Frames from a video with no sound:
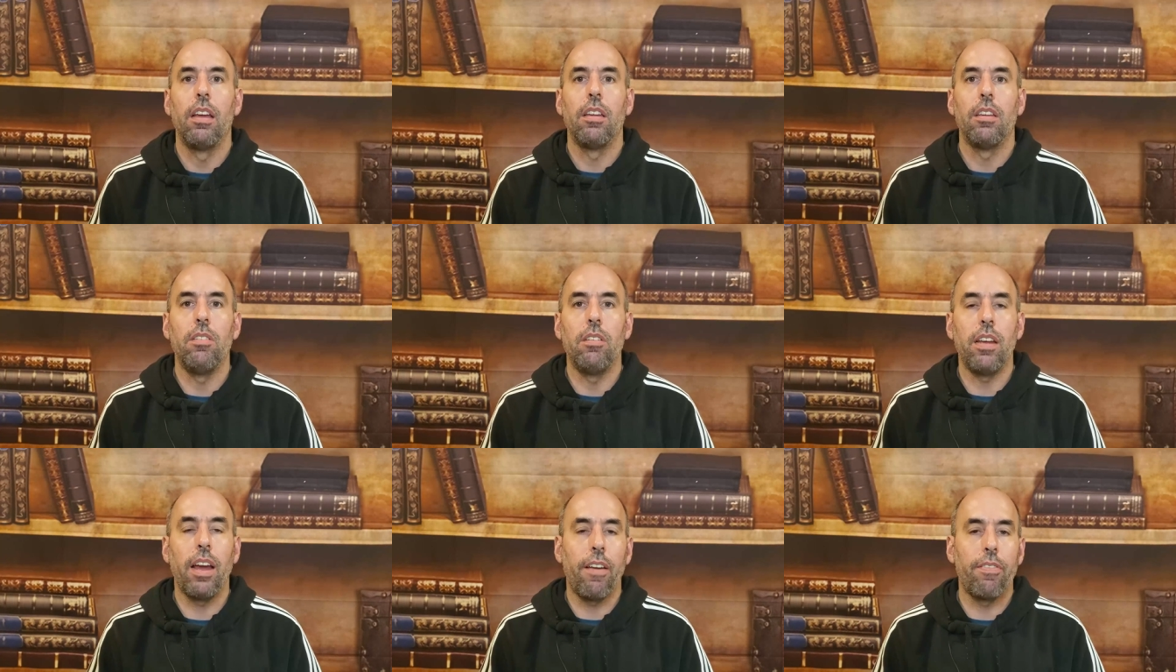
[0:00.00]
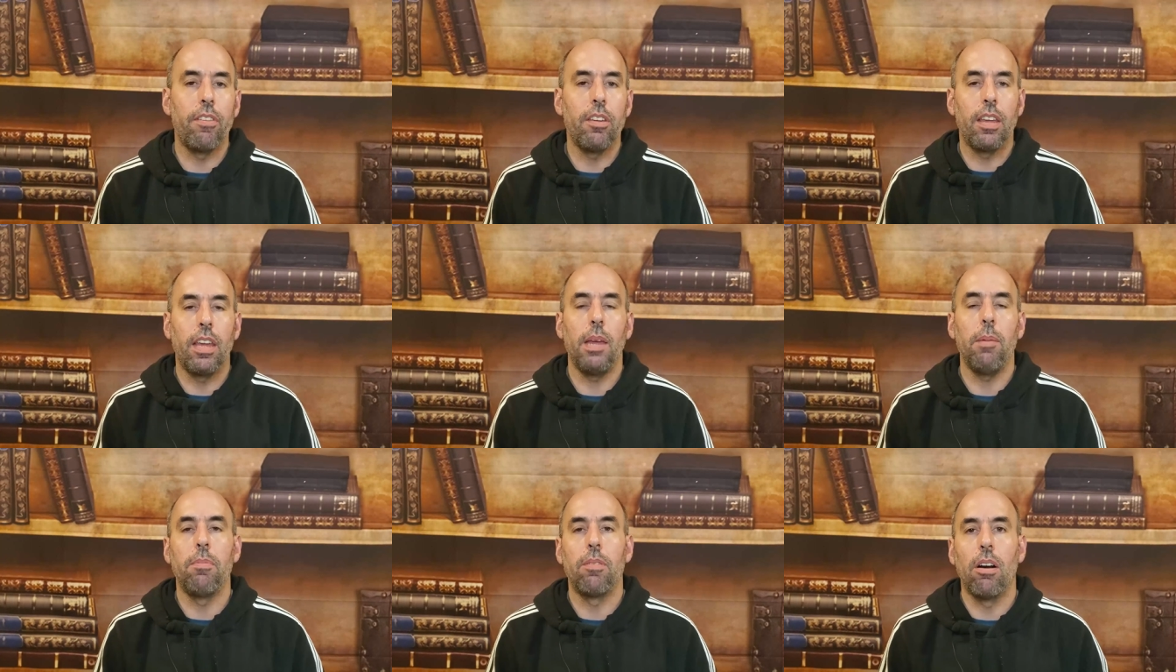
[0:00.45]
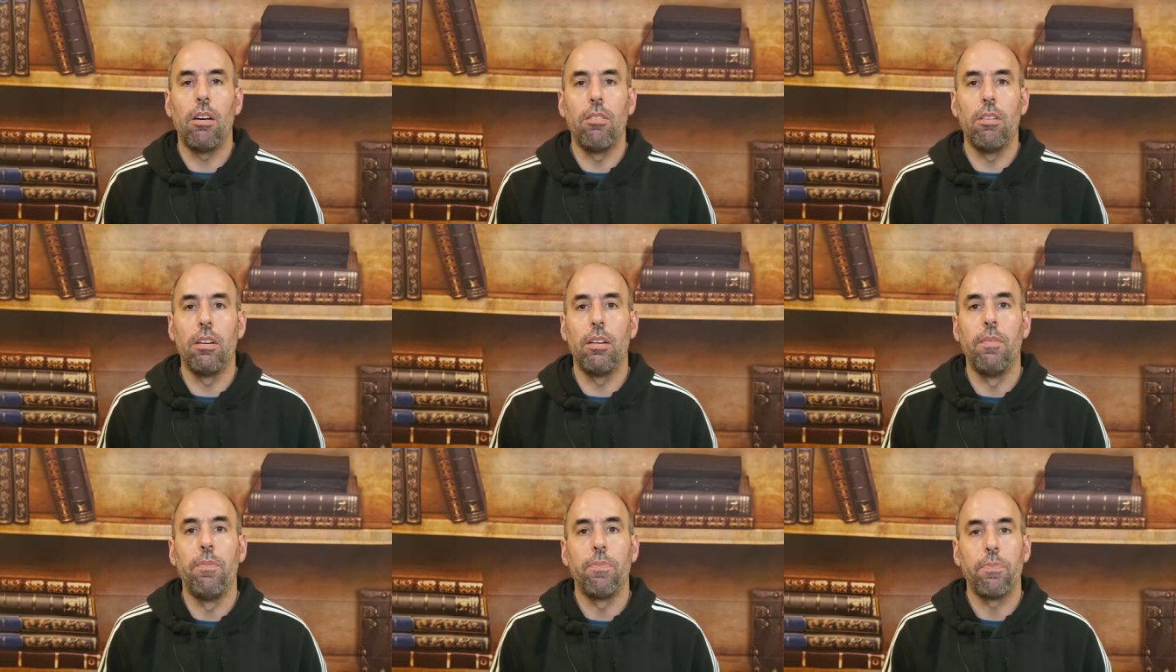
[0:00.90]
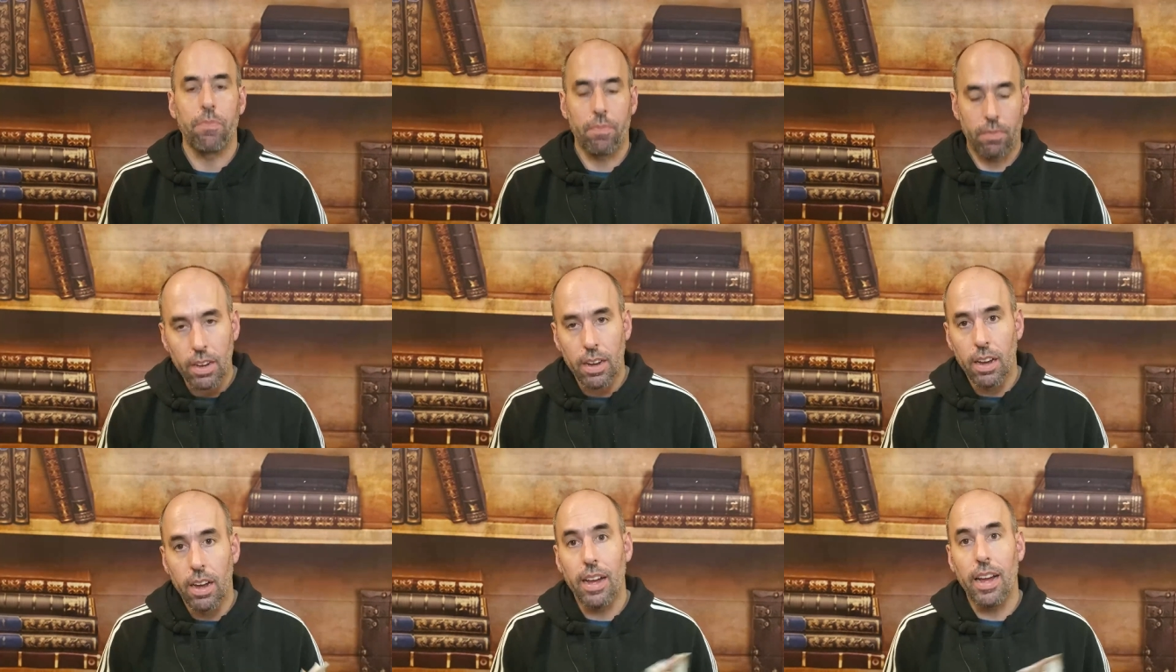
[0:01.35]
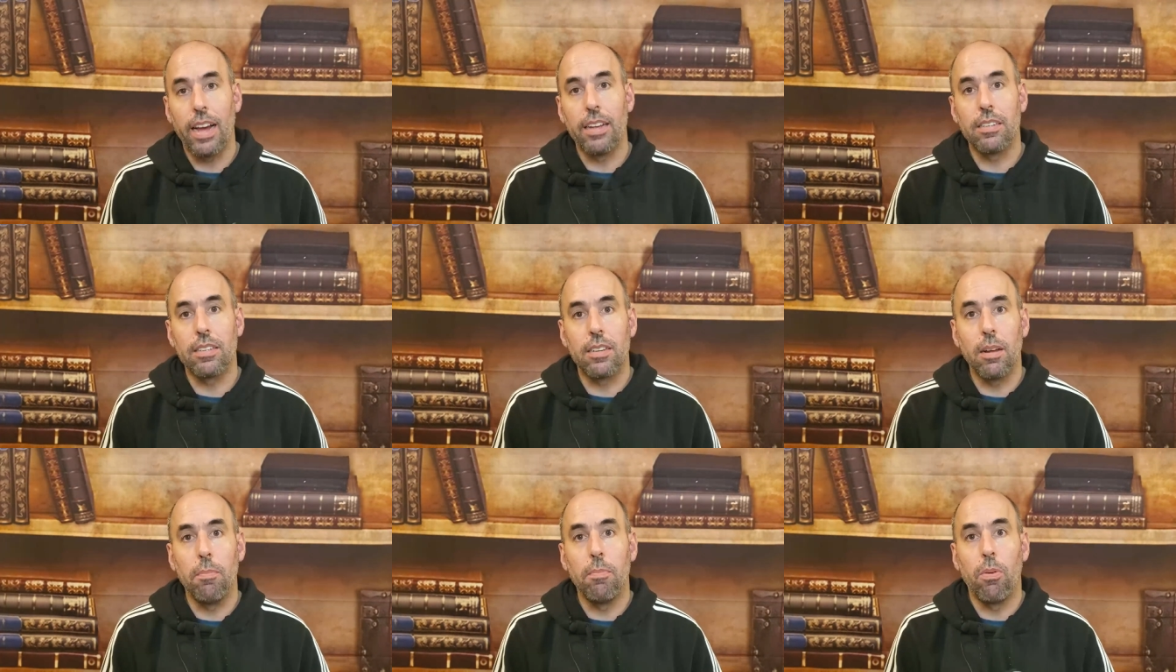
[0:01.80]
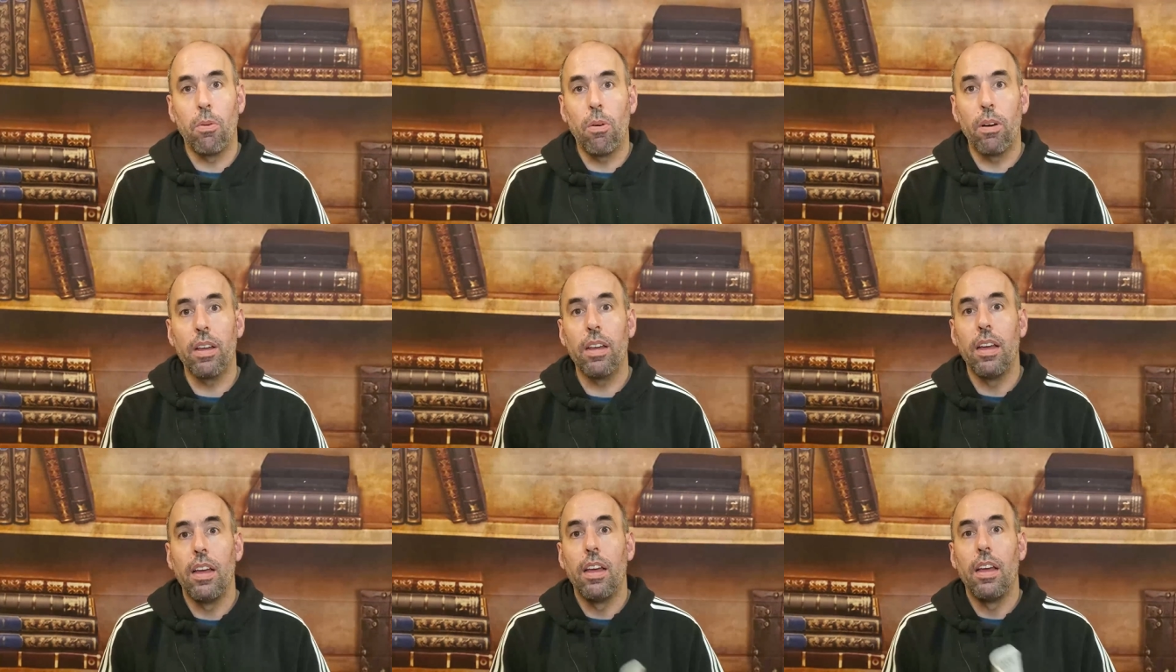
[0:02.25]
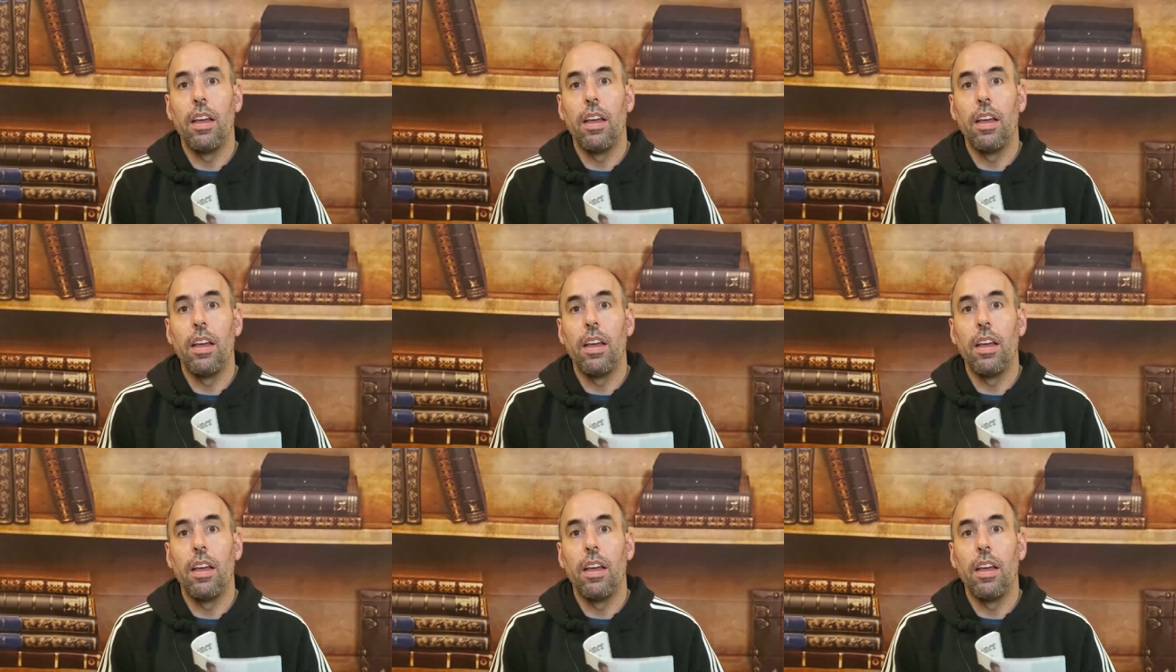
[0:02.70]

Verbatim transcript: You have to keep going uh, at some point,